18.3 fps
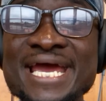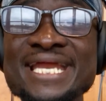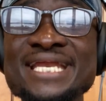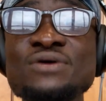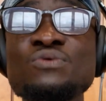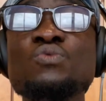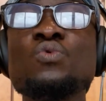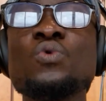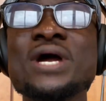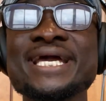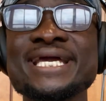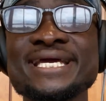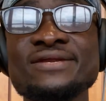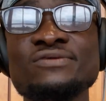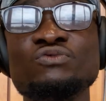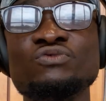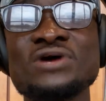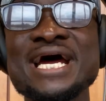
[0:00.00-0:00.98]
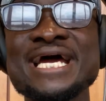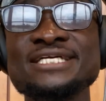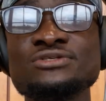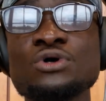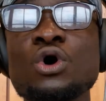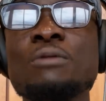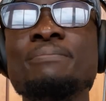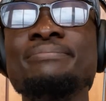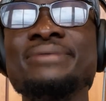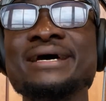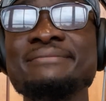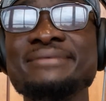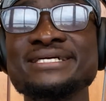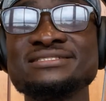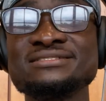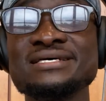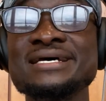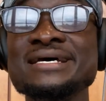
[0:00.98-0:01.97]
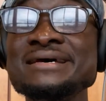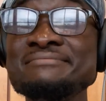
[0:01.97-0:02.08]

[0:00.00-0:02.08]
any working right or permit,